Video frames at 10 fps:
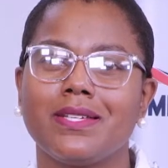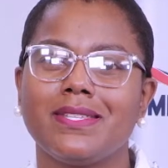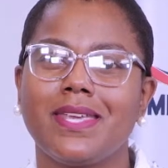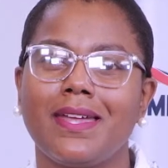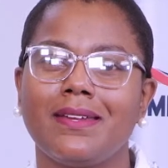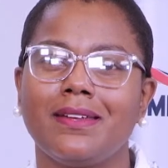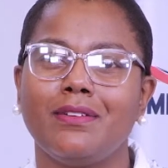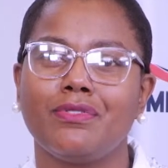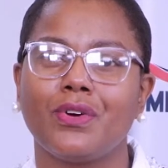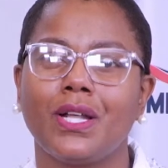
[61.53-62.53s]

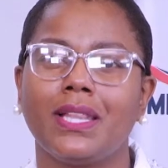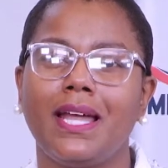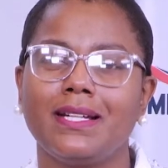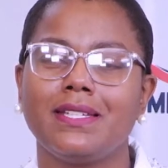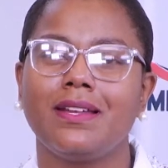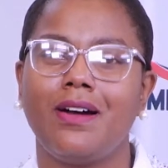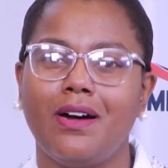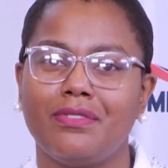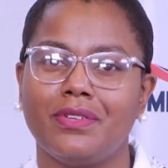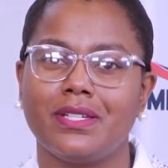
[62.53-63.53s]
candidate for elected
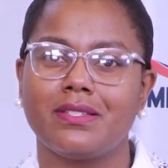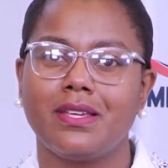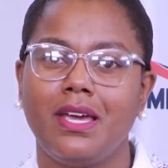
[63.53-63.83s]
office